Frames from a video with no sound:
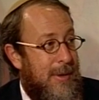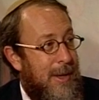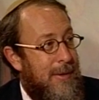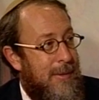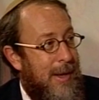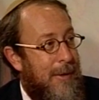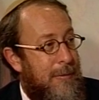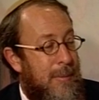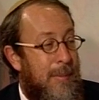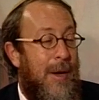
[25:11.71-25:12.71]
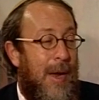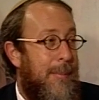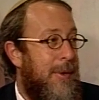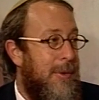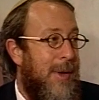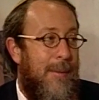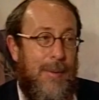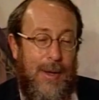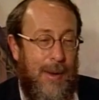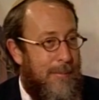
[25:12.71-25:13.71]
that have to be made up, and you can't
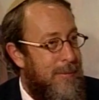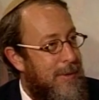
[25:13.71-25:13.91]
make up,